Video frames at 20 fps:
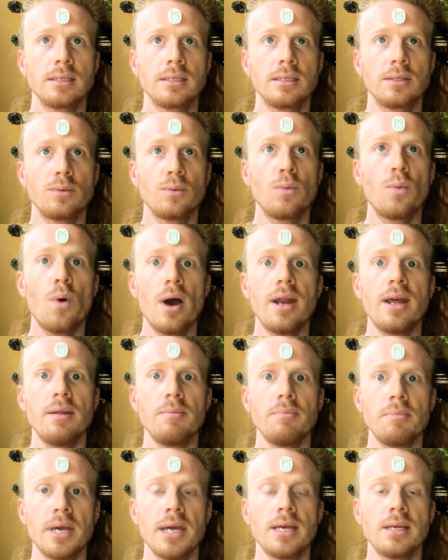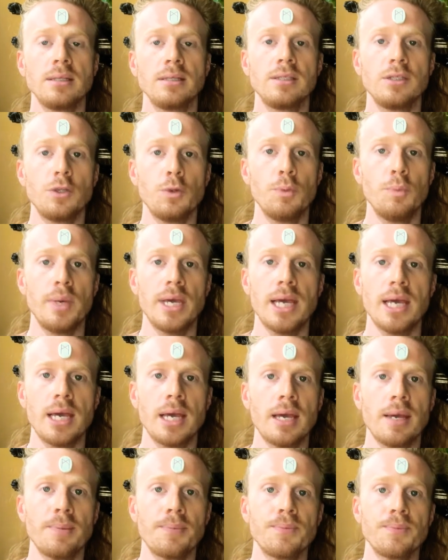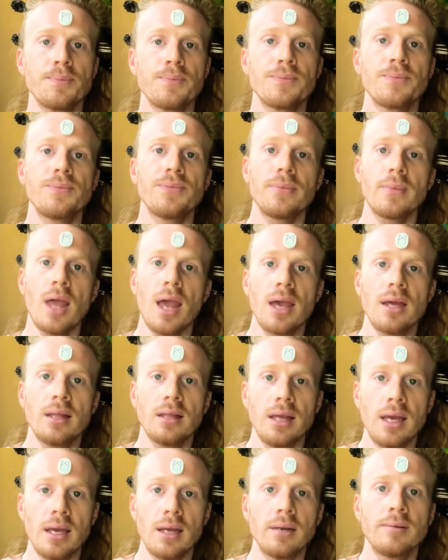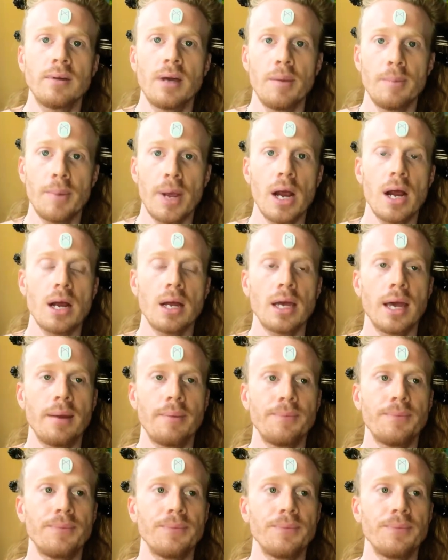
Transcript: what it means to be alien American.